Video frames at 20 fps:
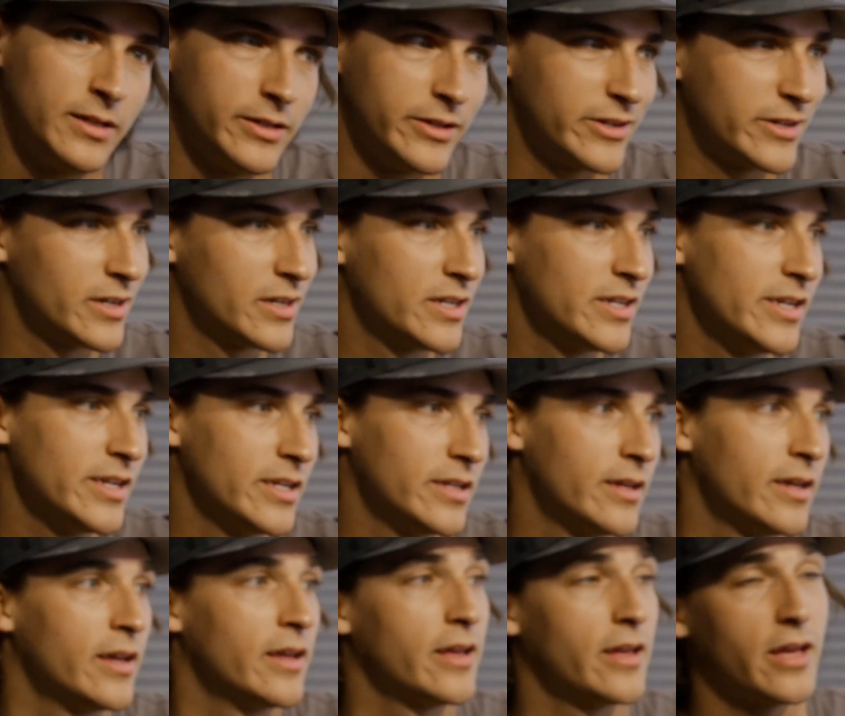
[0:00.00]
You're going to need
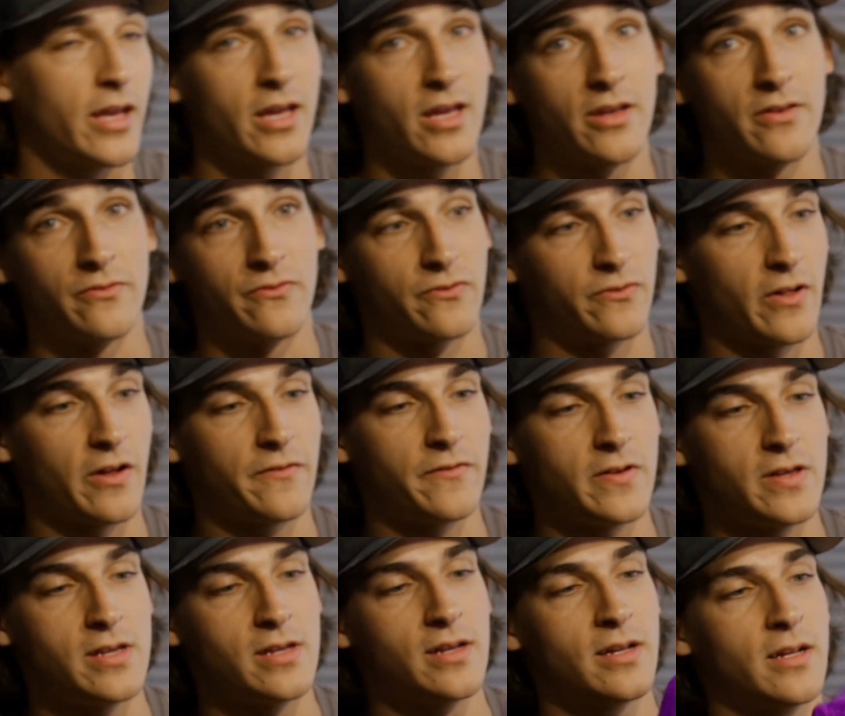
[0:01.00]
a
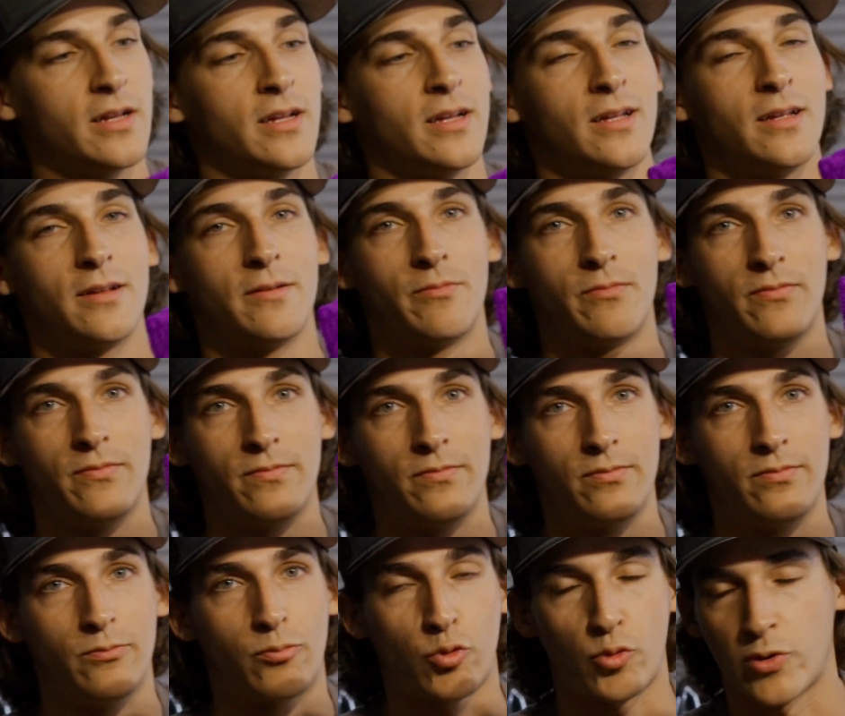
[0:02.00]
fluffy,
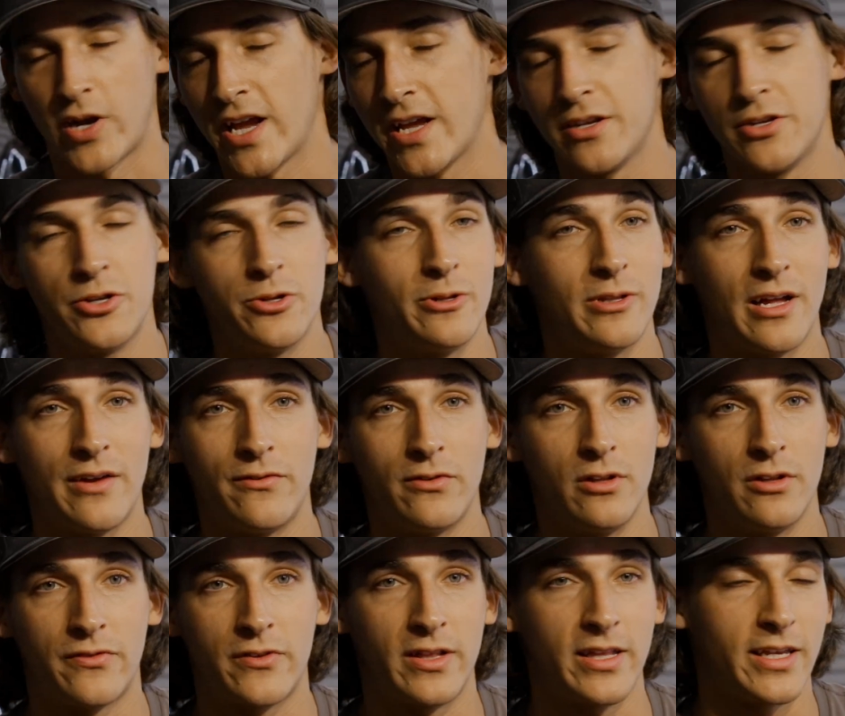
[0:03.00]
brand new
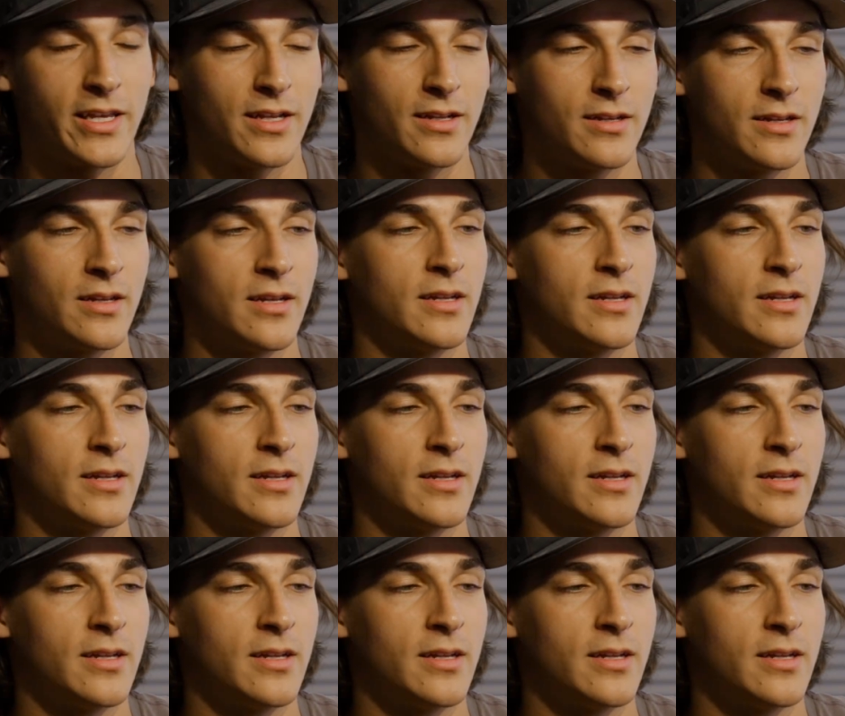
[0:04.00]
level of clean